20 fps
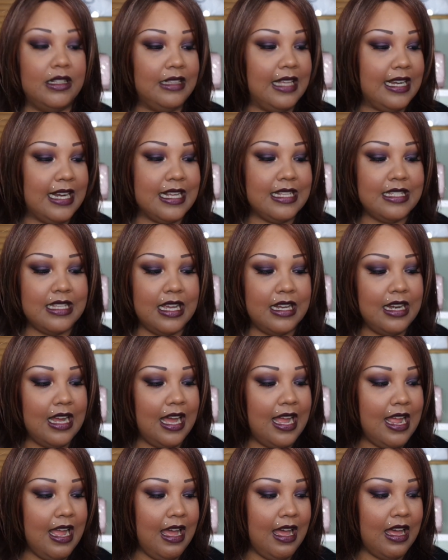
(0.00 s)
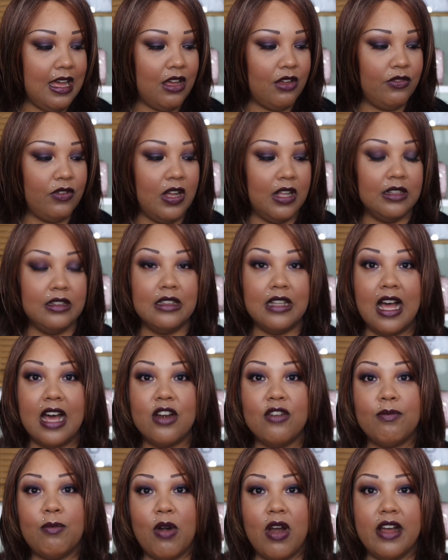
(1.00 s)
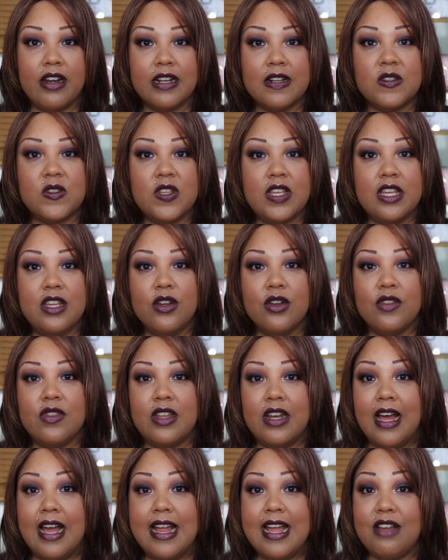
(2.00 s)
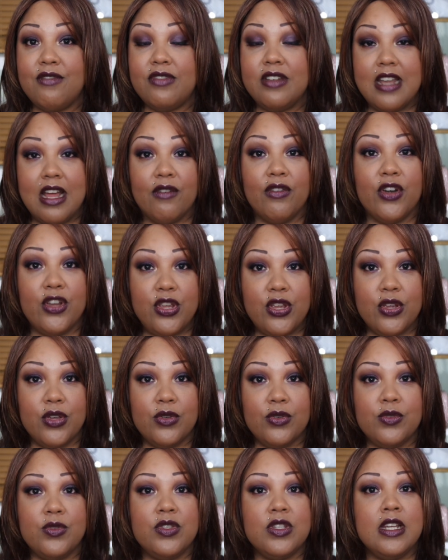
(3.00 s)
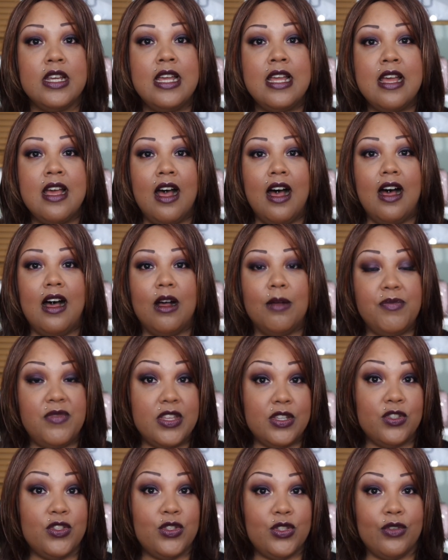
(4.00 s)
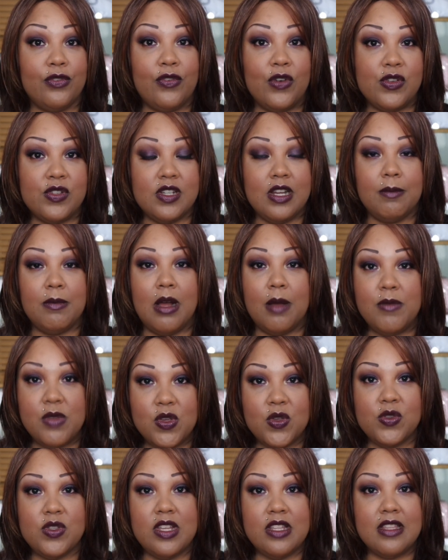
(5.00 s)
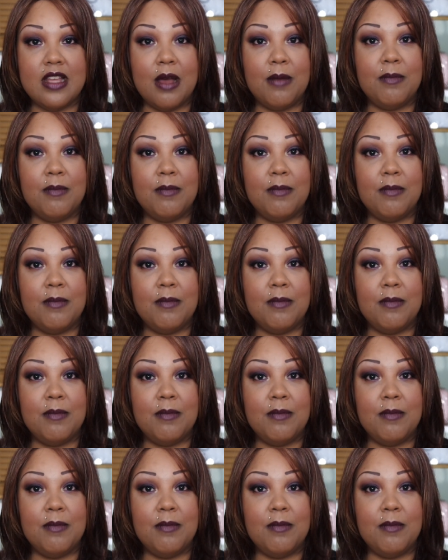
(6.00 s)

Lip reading: Like I said, I have a lot of products here that I have never used. This is the first time I'm using